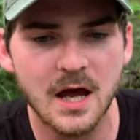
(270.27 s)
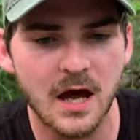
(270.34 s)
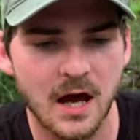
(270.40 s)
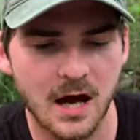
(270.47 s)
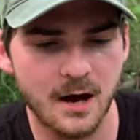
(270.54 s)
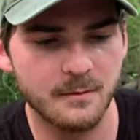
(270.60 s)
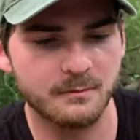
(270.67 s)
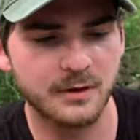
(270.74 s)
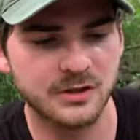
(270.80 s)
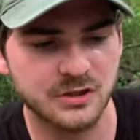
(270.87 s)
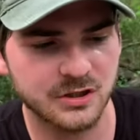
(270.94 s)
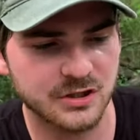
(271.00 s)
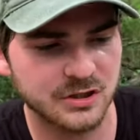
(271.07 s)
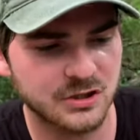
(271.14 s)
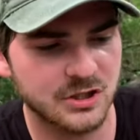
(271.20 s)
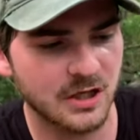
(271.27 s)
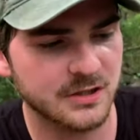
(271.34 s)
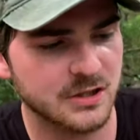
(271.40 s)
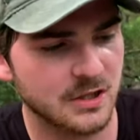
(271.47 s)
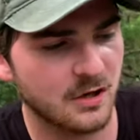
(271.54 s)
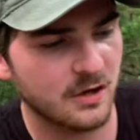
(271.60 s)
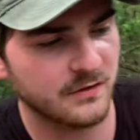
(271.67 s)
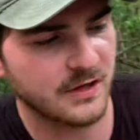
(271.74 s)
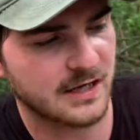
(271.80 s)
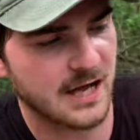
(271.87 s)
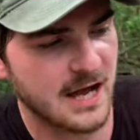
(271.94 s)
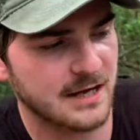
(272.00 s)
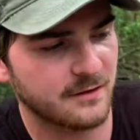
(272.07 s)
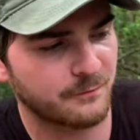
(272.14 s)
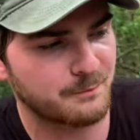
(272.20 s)
but just judging on the
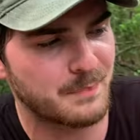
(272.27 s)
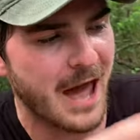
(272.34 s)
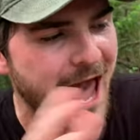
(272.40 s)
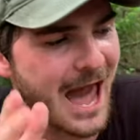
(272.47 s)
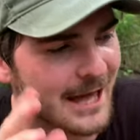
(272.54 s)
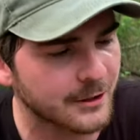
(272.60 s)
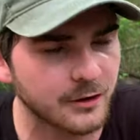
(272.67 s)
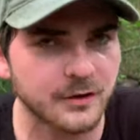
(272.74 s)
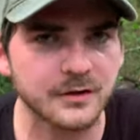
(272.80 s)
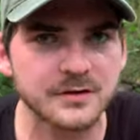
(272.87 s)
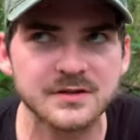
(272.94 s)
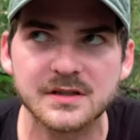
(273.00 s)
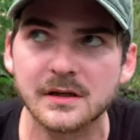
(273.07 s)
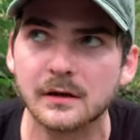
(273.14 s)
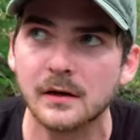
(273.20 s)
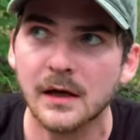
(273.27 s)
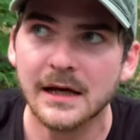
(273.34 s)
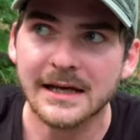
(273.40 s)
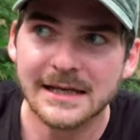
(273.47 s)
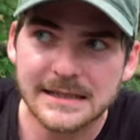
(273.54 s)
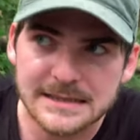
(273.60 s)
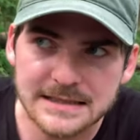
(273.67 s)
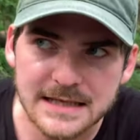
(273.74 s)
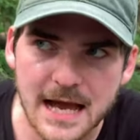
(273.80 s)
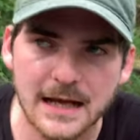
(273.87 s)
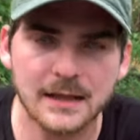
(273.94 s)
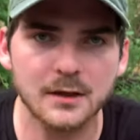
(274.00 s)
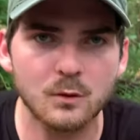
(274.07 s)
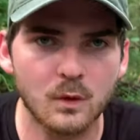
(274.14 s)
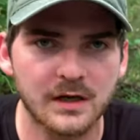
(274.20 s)
kind of patterns and
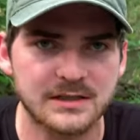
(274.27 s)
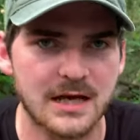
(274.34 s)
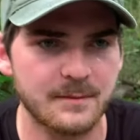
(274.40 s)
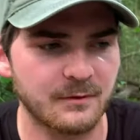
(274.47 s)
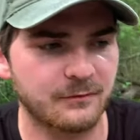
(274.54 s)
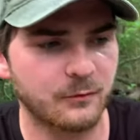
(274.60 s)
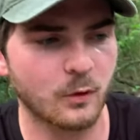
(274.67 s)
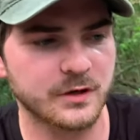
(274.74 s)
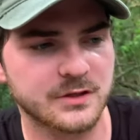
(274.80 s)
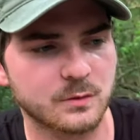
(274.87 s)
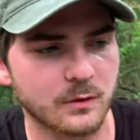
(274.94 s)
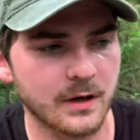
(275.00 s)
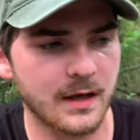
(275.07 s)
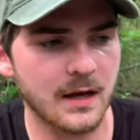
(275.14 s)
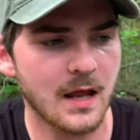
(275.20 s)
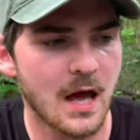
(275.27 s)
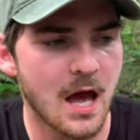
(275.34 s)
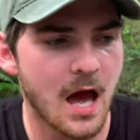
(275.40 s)
exactly what type of forest we're in,